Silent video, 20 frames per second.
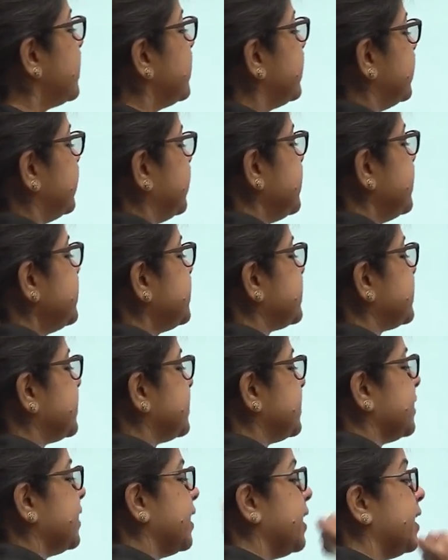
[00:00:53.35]
this
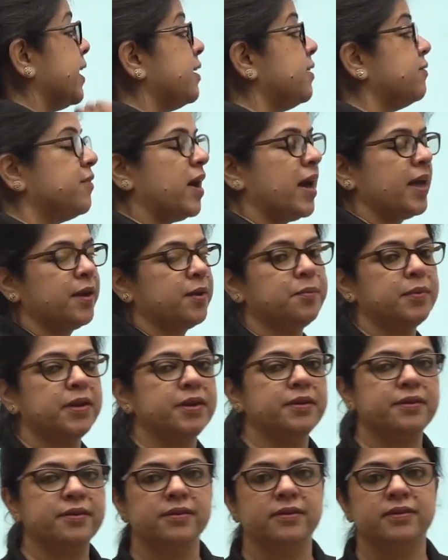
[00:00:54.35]

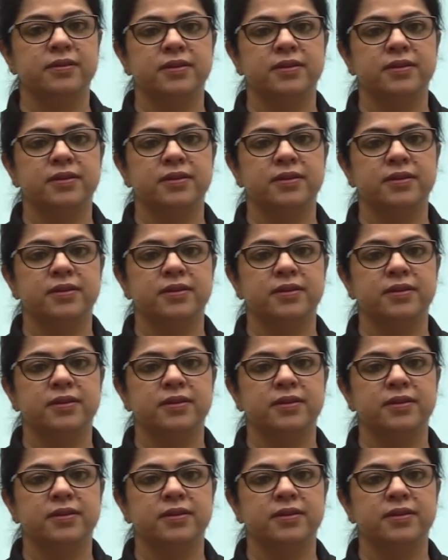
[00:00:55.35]
environment.